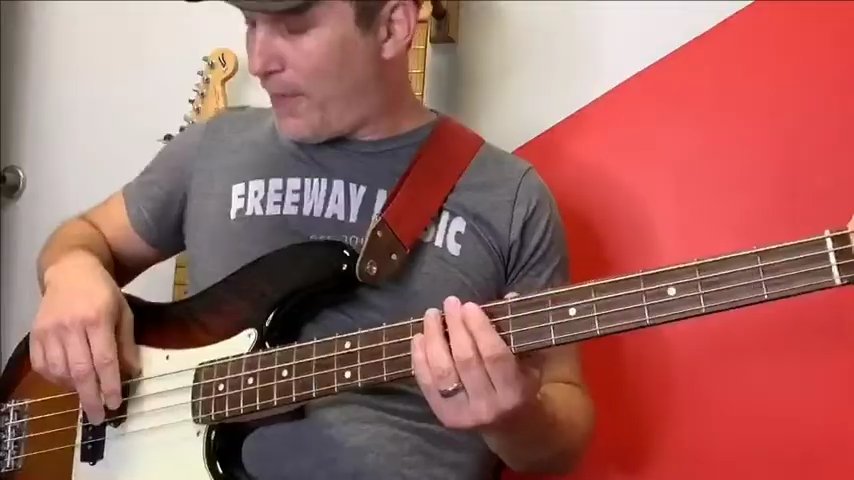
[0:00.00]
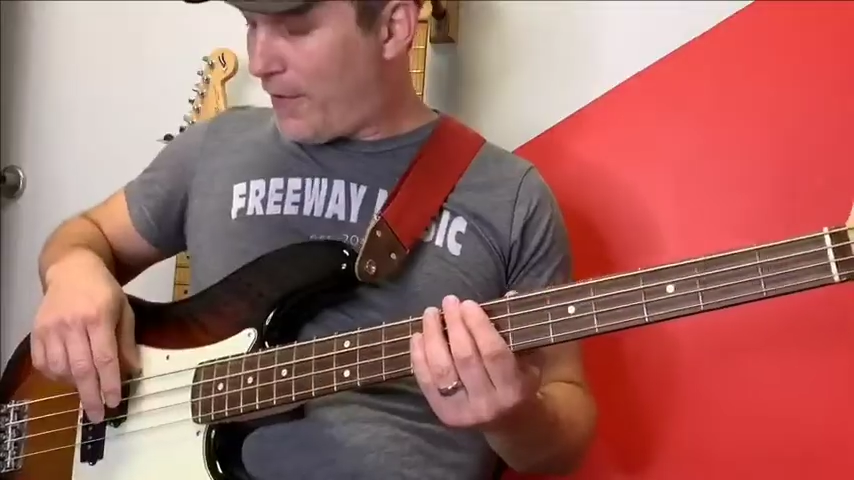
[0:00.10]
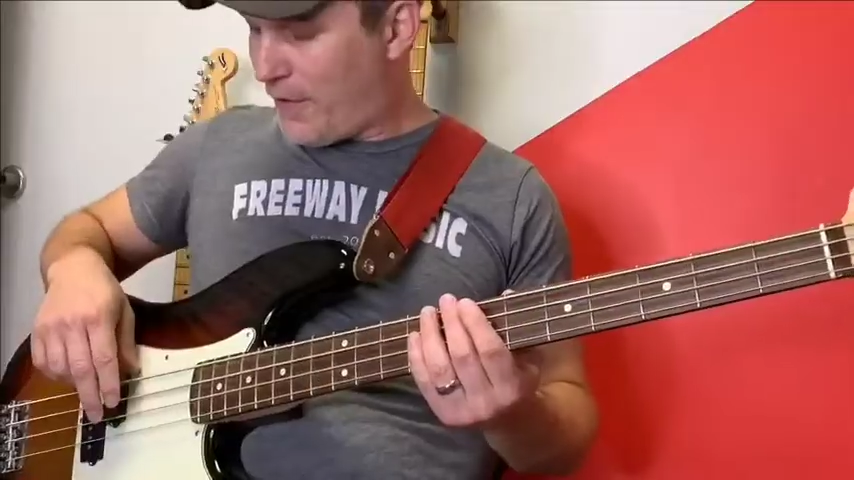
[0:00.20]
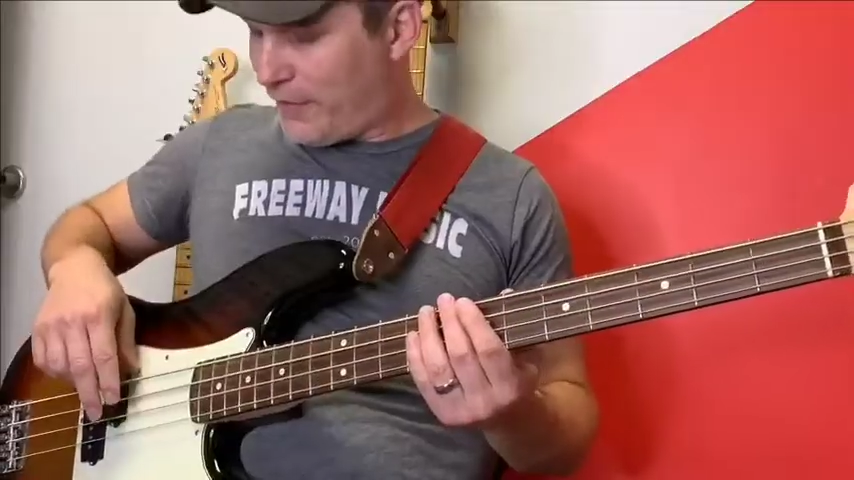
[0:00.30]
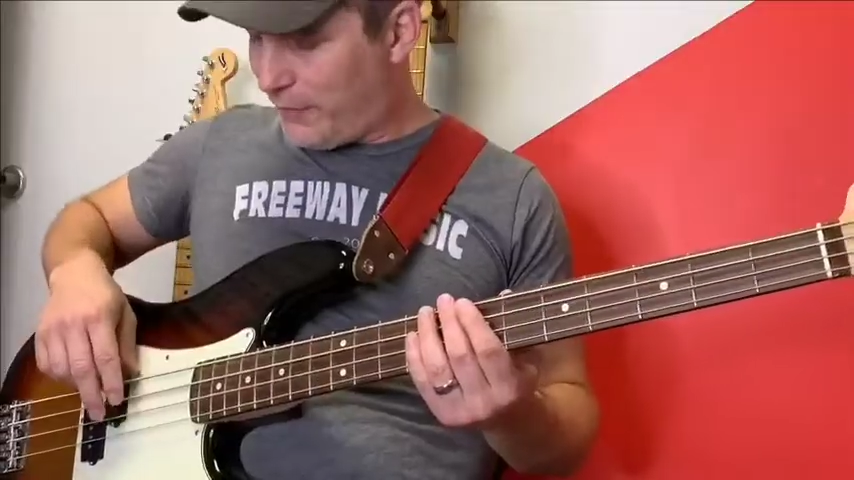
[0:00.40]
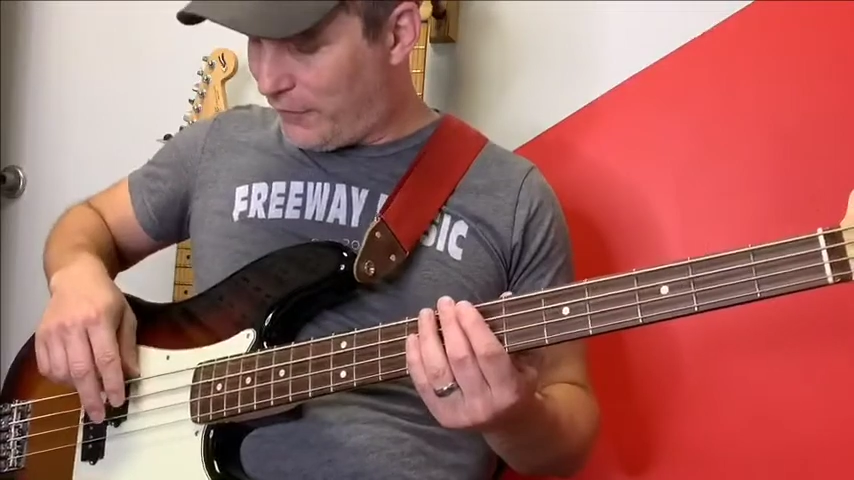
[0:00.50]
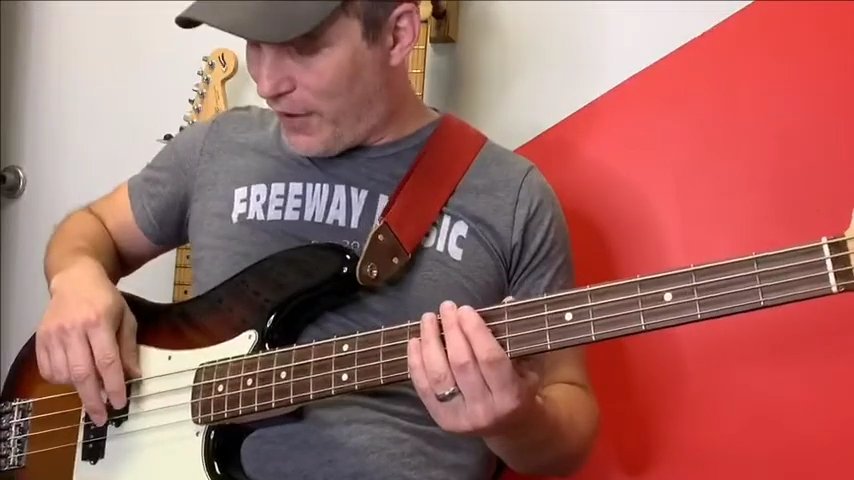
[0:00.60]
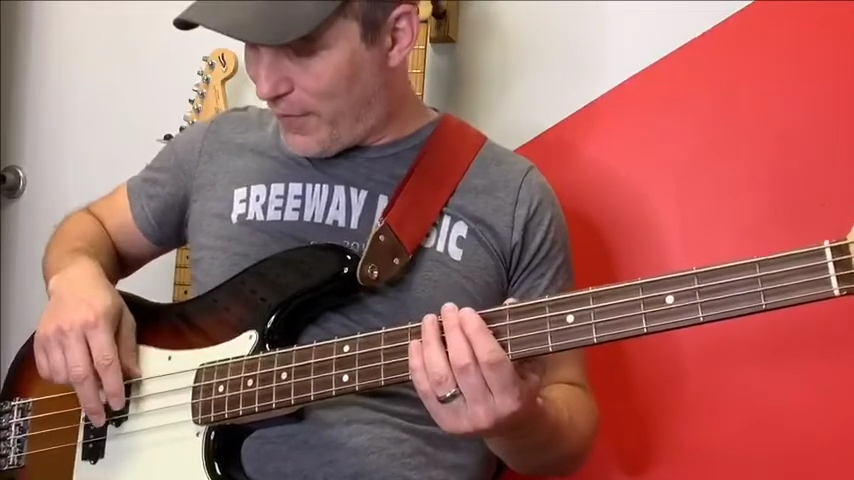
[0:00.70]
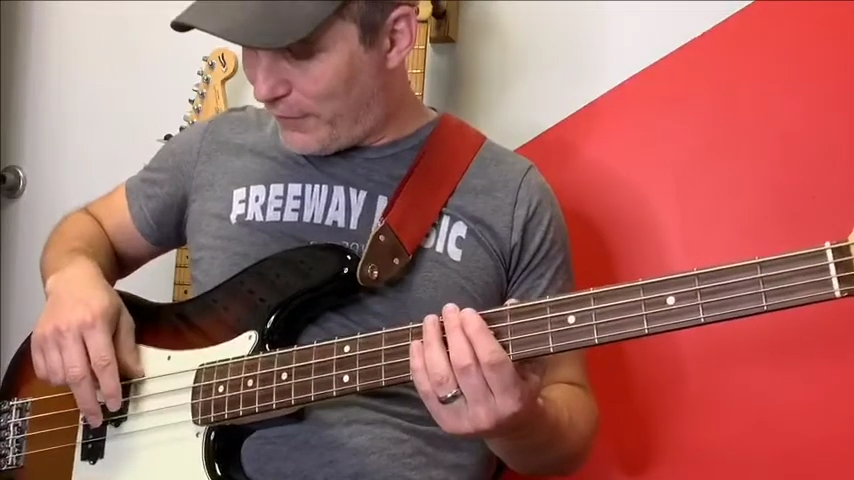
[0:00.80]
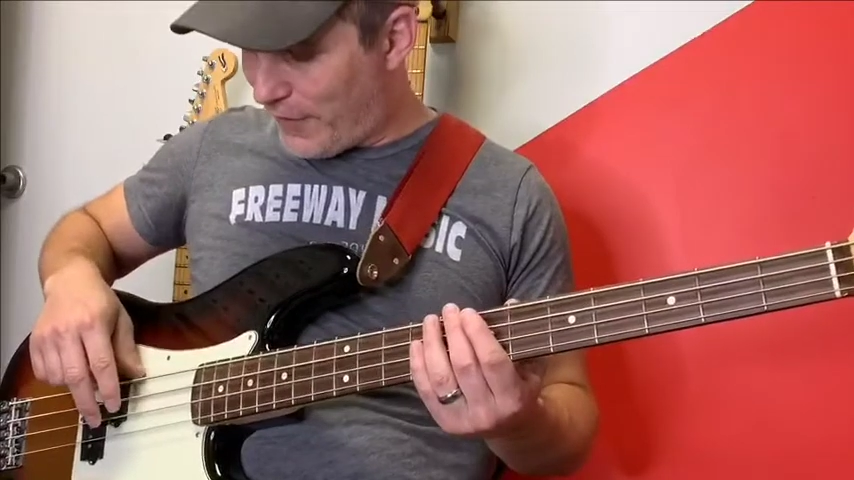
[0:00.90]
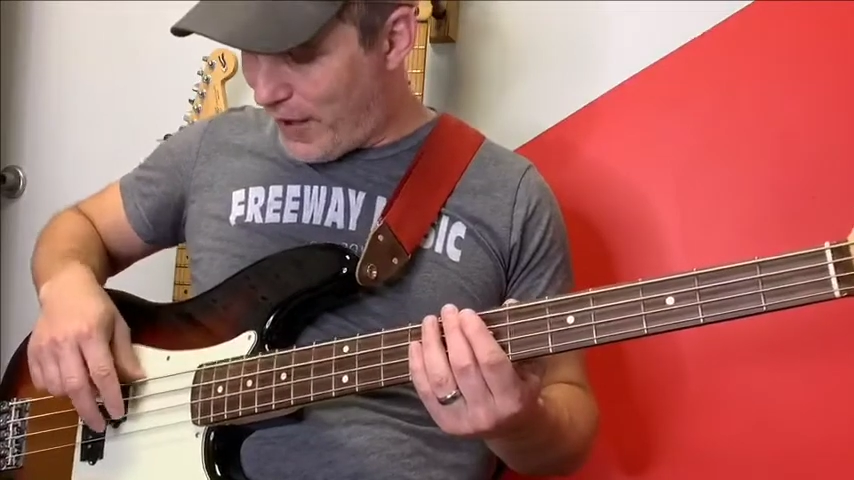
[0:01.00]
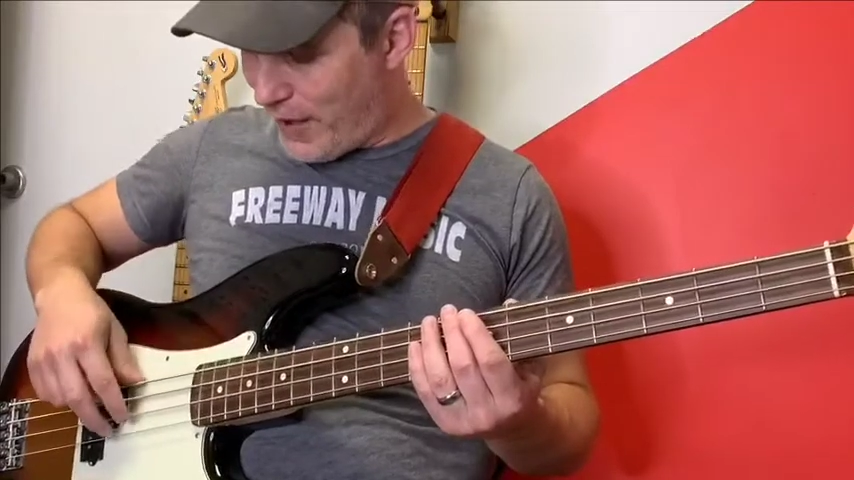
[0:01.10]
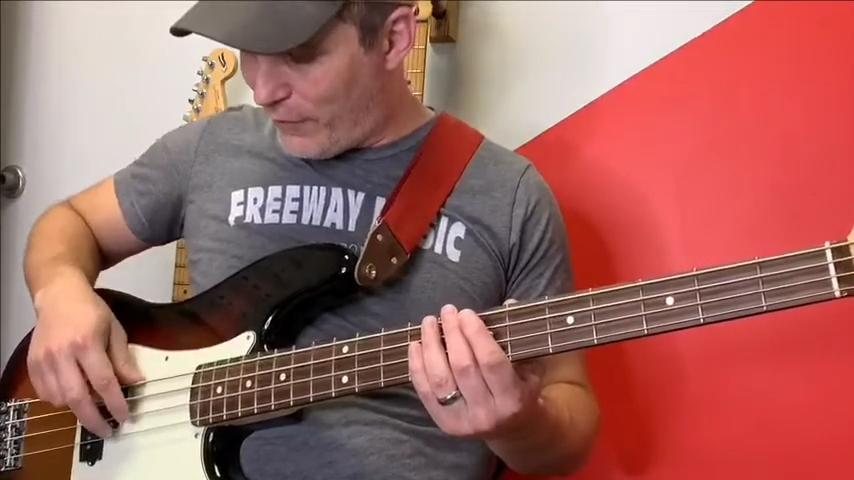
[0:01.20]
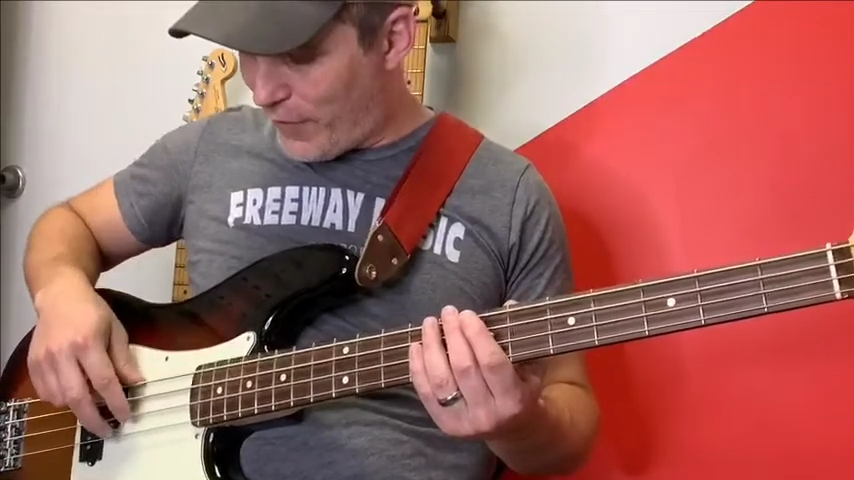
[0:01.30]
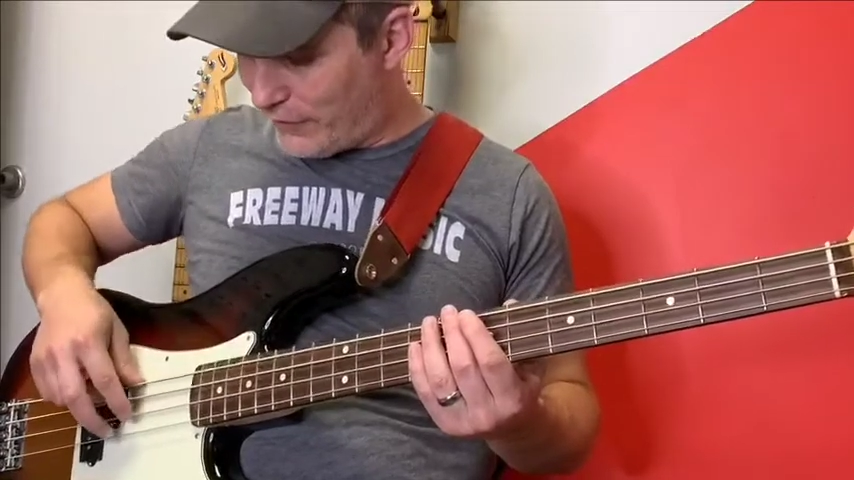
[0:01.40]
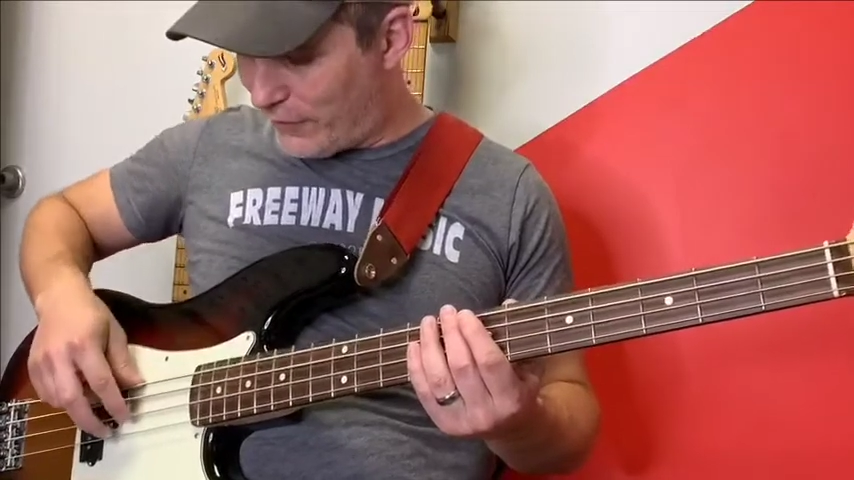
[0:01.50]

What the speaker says: Sometimes I rest